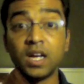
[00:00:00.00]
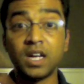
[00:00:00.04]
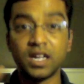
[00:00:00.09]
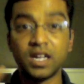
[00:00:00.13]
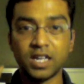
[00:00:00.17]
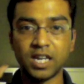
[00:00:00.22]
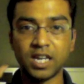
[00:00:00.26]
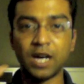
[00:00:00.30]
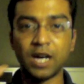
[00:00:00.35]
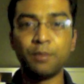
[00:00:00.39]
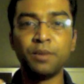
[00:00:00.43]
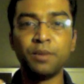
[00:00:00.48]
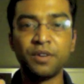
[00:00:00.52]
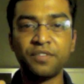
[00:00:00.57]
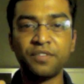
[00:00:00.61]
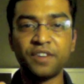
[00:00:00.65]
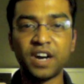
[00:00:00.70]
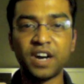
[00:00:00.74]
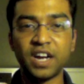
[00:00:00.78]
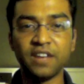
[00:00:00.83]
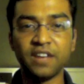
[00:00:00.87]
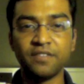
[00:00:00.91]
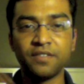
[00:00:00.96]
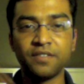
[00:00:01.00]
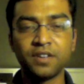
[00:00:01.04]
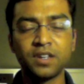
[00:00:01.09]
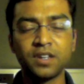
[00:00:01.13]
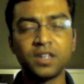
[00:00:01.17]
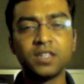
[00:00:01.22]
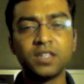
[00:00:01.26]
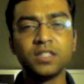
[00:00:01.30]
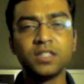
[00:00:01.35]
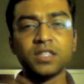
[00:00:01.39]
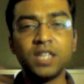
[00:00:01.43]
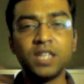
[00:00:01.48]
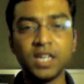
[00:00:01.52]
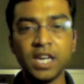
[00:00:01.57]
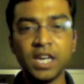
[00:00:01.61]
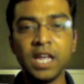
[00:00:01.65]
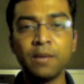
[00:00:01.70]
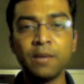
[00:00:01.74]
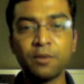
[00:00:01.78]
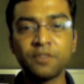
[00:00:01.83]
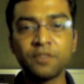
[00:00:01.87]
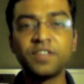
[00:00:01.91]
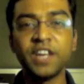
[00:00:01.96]
Number 5, the
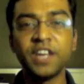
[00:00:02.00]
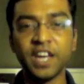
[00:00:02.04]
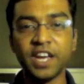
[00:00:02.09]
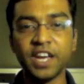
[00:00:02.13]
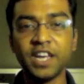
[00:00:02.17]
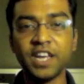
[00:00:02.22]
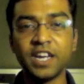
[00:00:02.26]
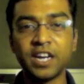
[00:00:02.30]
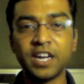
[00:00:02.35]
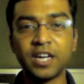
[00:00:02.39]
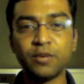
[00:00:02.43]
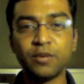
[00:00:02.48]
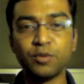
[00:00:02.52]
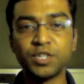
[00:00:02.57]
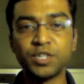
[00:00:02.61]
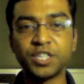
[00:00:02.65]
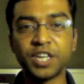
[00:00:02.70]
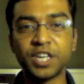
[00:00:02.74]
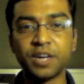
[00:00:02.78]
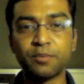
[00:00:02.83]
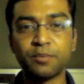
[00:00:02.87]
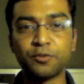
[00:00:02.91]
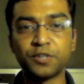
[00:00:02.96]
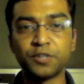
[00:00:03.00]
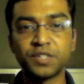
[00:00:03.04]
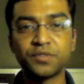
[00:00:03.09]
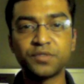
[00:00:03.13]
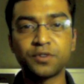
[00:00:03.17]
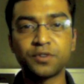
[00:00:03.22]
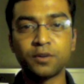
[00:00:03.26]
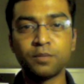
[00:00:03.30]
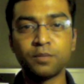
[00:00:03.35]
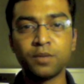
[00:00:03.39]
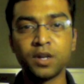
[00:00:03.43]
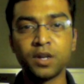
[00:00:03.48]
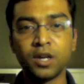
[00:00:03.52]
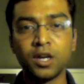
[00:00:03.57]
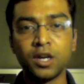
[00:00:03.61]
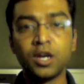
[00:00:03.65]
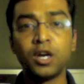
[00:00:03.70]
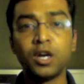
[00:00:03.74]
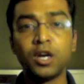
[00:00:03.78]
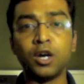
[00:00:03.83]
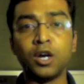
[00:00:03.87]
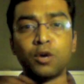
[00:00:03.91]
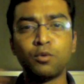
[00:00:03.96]
name of the area in which the airport is from.
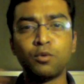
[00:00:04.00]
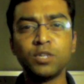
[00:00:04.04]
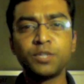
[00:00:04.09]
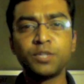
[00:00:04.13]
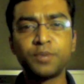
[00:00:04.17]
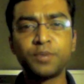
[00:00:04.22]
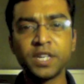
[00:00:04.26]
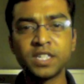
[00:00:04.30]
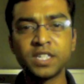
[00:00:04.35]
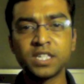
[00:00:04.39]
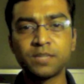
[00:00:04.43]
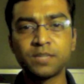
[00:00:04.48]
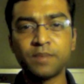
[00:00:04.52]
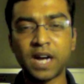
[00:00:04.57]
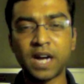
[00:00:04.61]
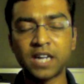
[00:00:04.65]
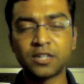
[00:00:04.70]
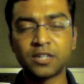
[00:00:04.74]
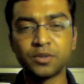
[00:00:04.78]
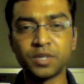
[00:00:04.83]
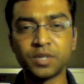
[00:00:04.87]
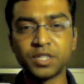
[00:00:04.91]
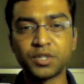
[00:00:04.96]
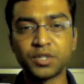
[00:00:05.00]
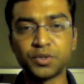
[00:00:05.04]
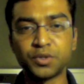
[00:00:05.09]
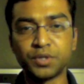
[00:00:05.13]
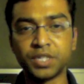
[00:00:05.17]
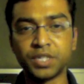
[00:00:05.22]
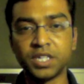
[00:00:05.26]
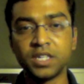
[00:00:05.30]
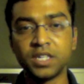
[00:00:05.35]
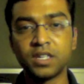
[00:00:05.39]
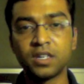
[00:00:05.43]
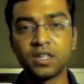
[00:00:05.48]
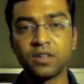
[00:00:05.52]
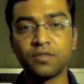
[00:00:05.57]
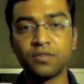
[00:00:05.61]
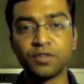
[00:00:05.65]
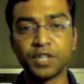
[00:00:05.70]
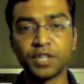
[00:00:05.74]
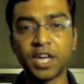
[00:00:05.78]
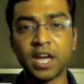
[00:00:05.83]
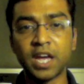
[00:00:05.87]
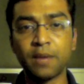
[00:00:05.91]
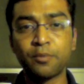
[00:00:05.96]
Which brings us back to a story for
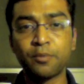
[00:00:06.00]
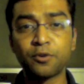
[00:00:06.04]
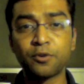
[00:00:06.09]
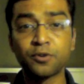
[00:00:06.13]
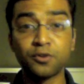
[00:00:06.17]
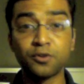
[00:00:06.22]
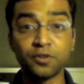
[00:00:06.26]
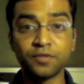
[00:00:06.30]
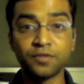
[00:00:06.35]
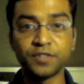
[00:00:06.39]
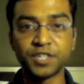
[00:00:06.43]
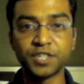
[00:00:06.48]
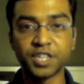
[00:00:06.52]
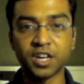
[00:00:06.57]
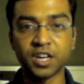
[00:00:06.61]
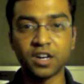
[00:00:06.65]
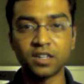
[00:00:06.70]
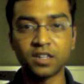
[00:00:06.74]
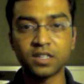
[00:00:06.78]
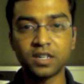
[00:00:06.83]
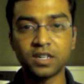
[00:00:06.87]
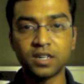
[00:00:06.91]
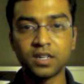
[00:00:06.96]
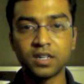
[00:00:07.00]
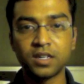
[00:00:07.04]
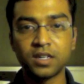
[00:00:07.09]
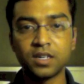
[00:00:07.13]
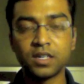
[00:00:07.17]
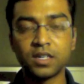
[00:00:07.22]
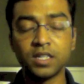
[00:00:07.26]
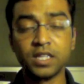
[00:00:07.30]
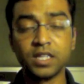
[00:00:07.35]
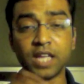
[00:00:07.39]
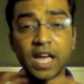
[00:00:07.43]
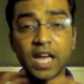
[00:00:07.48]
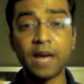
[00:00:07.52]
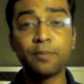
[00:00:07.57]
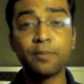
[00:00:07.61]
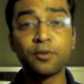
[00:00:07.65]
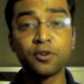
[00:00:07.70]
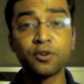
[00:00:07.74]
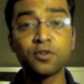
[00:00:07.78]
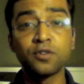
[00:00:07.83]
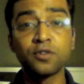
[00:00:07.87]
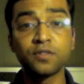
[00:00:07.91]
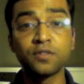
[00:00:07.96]
the airport code for Jakarta. The
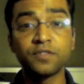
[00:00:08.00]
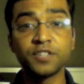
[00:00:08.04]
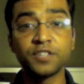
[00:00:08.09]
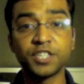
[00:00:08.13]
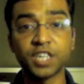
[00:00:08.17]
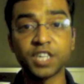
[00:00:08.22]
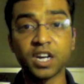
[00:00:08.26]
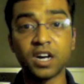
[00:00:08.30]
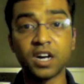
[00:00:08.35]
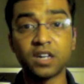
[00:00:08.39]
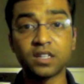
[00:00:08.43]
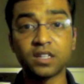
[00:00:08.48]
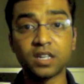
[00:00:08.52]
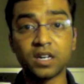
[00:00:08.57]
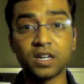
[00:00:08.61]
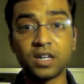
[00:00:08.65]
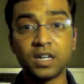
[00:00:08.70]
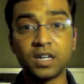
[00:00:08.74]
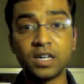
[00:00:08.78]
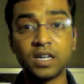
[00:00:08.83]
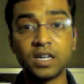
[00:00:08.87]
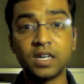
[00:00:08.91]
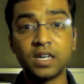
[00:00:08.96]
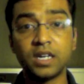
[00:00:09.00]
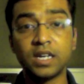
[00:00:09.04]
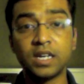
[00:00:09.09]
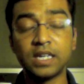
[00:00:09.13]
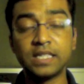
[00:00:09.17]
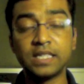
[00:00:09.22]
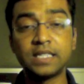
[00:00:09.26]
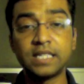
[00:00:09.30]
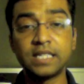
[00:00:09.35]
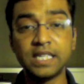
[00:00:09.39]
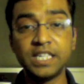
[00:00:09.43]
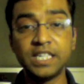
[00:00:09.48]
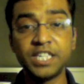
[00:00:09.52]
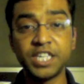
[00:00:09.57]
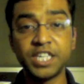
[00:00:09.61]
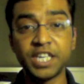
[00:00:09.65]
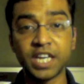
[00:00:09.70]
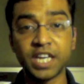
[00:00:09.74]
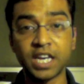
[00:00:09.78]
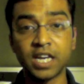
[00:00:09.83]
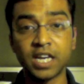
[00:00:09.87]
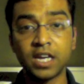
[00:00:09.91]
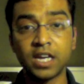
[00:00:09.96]
airport code for Jakarta is
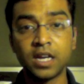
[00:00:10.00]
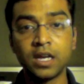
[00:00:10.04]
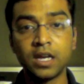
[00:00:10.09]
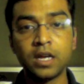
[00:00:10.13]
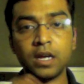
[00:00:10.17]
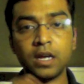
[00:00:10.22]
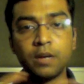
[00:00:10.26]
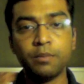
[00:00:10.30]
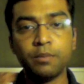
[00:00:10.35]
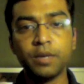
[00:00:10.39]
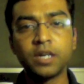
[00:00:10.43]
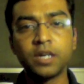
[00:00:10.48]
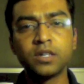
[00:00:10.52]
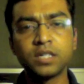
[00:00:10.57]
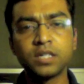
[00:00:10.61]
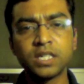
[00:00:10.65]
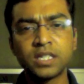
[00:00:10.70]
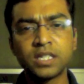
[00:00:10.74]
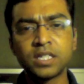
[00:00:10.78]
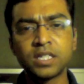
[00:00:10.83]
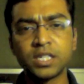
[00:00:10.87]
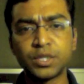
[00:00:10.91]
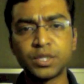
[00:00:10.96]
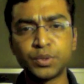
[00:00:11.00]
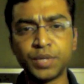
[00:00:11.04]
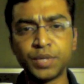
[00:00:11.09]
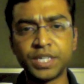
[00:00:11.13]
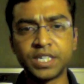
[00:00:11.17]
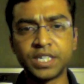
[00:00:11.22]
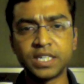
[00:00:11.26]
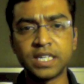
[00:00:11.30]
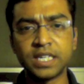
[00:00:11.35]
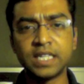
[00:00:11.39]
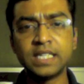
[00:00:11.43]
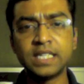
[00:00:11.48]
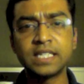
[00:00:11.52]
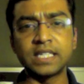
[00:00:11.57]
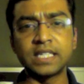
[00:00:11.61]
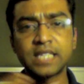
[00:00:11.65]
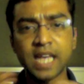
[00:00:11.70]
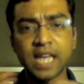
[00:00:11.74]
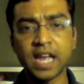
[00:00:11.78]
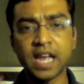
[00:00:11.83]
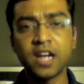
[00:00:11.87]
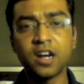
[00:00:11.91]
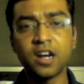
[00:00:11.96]
CGK because it's situated in the
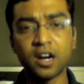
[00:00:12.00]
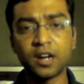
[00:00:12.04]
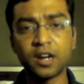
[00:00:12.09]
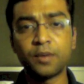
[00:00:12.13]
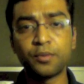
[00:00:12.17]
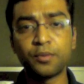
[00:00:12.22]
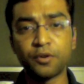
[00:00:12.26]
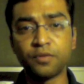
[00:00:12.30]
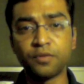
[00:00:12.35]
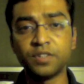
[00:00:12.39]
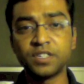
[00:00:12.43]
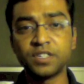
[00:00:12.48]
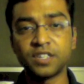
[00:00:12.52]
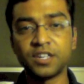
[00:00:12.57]
Sengkaran province in